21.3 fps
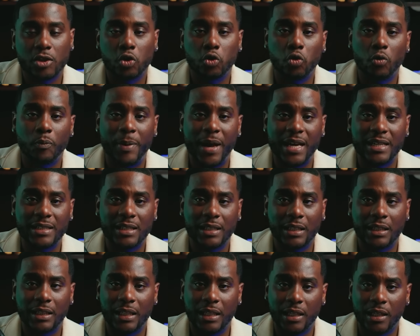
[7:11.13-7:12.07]
to
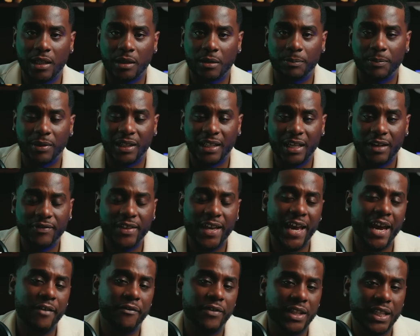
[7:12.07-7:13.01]
basically believe
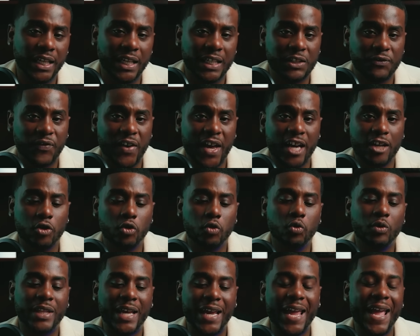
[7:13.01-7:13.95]
that everything is
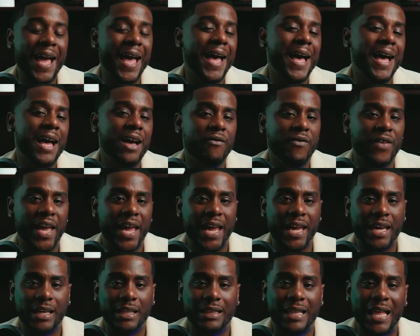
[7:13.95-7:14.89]
factual, they have a